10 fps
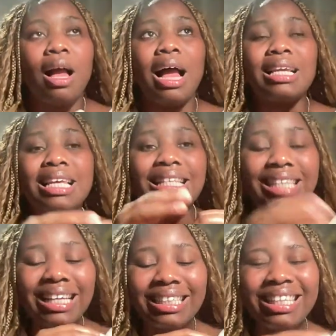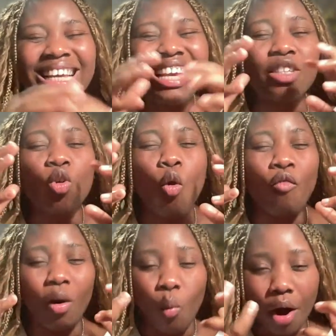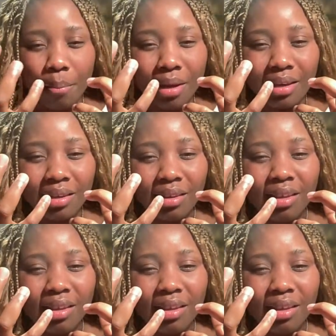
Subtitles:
and the intensity is overwhelming.